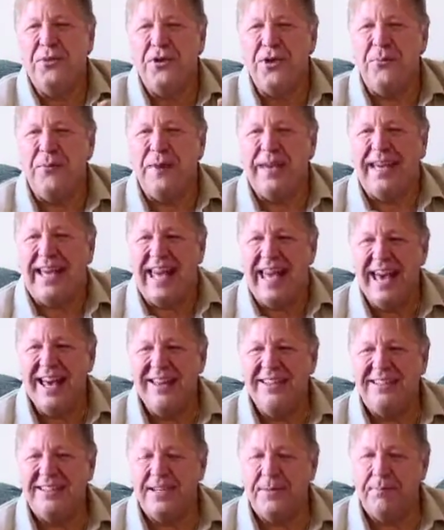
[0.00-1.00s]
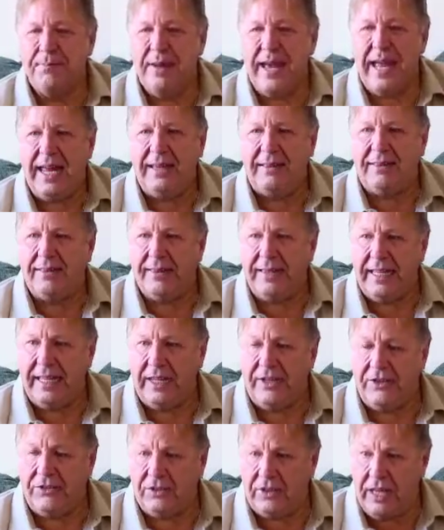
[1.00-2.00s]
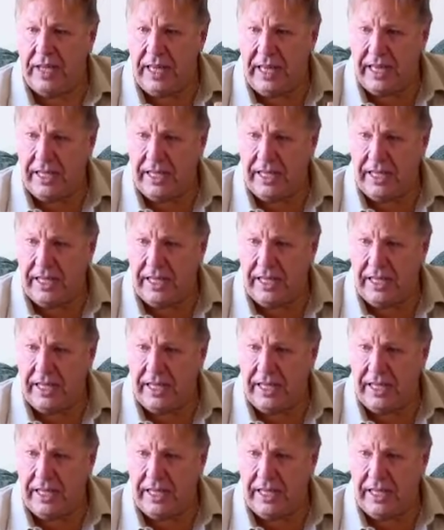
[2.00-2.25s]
You begin to make these